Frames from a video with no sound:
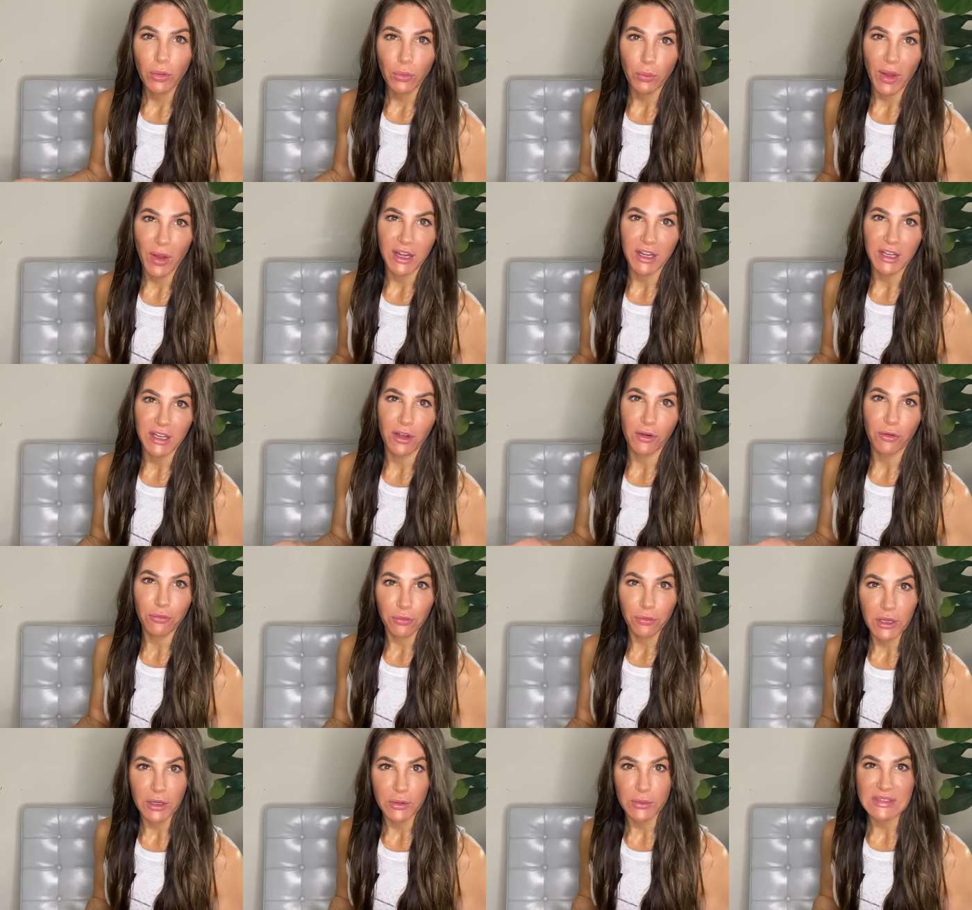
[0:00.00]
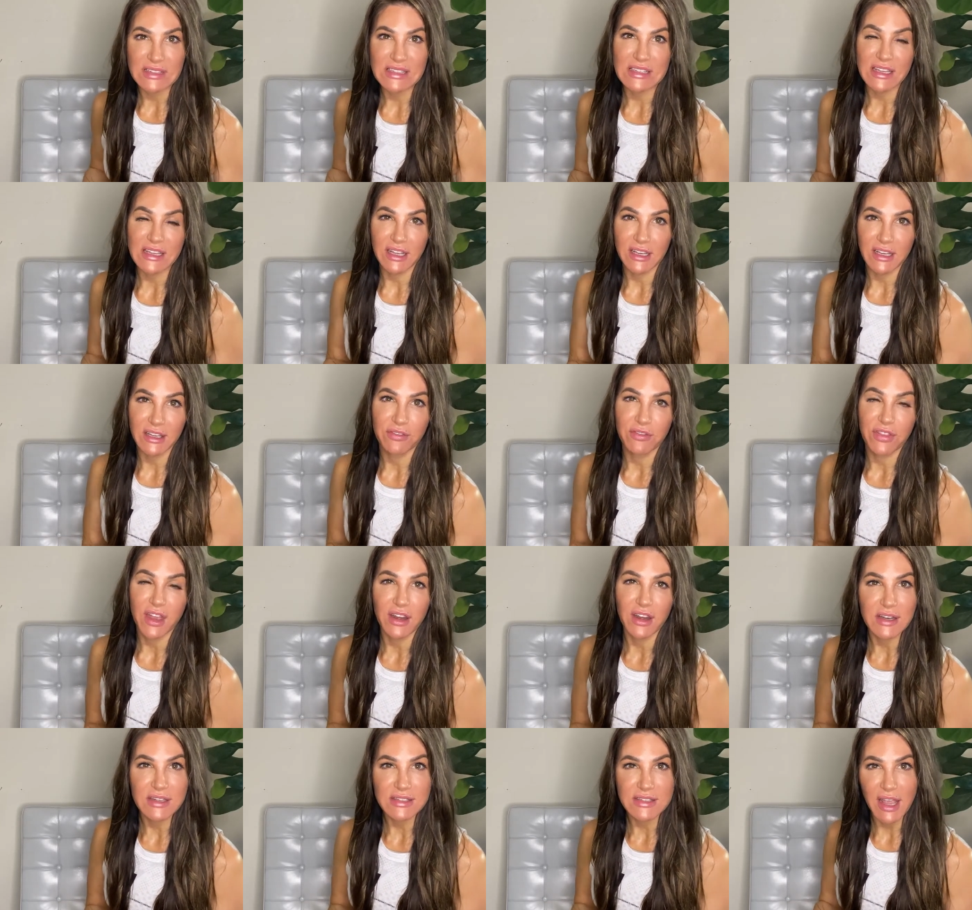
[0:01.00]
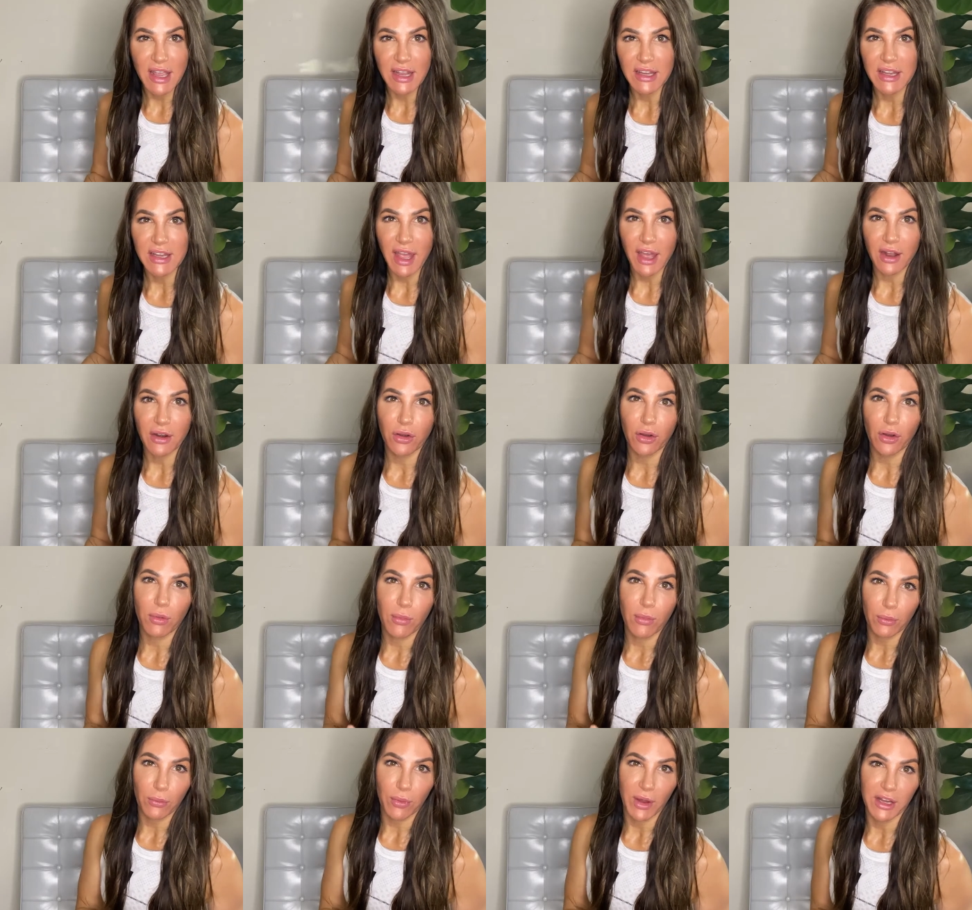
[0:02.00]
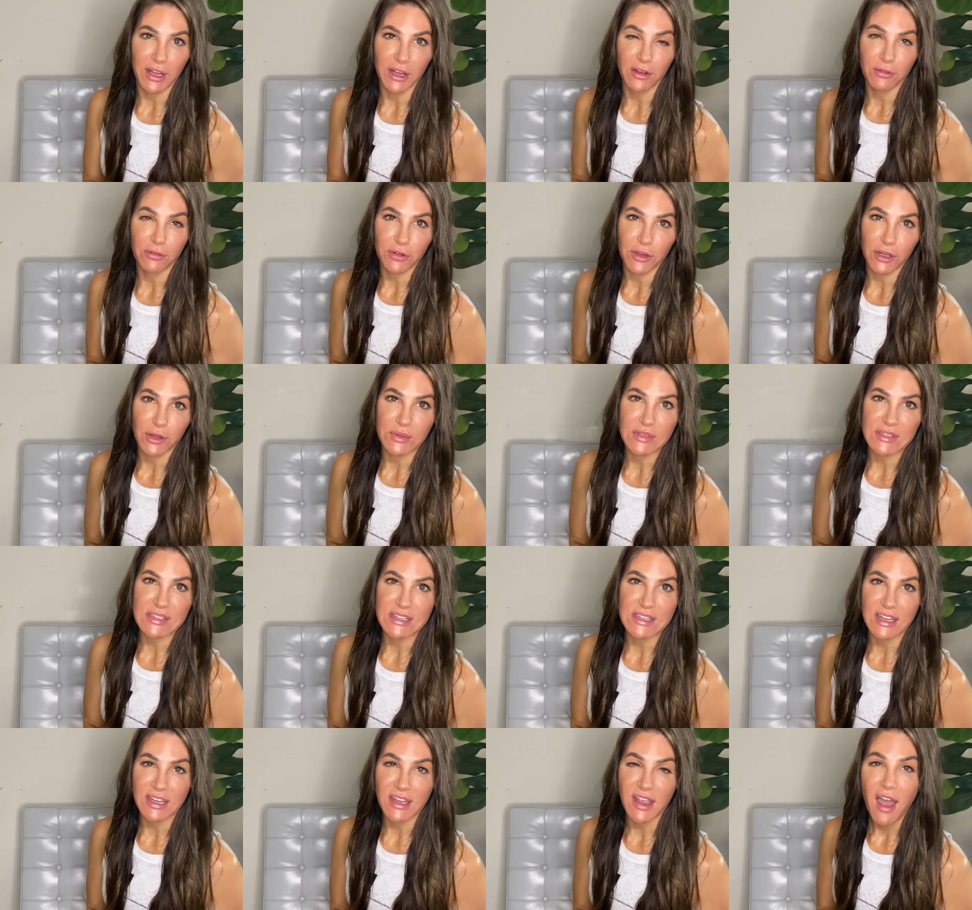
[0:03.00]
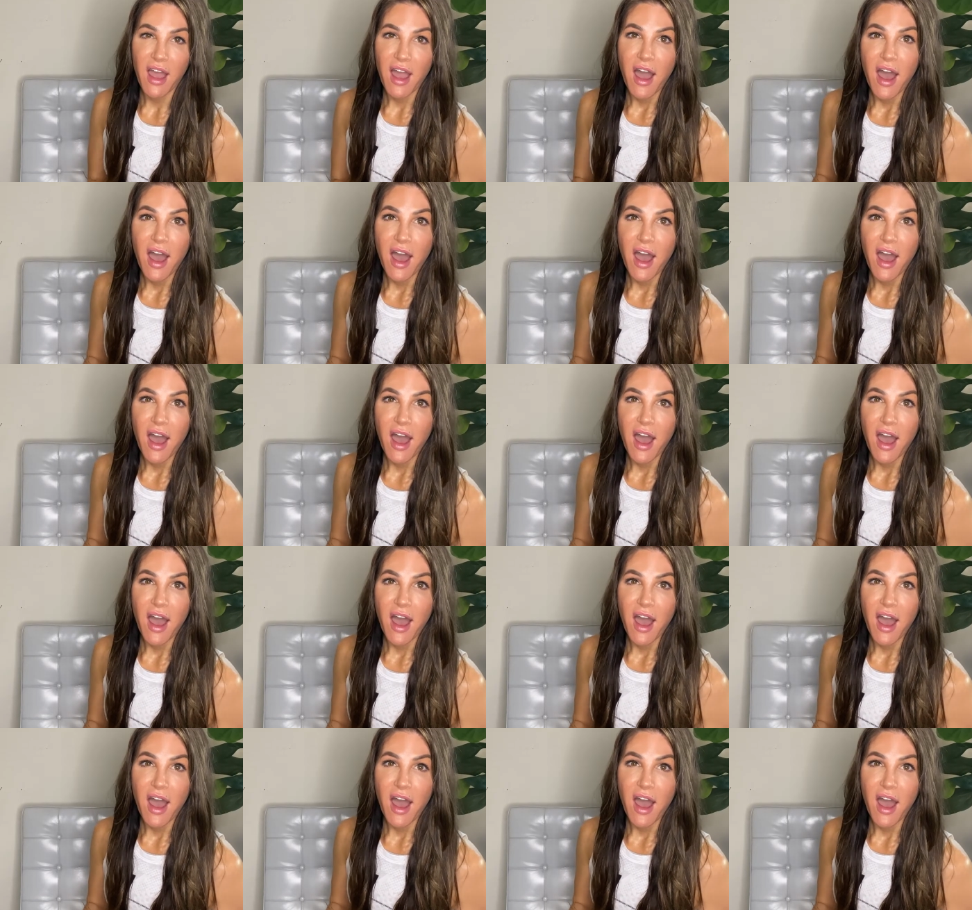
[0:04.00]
radio frequency and if there is any at-home radio frequency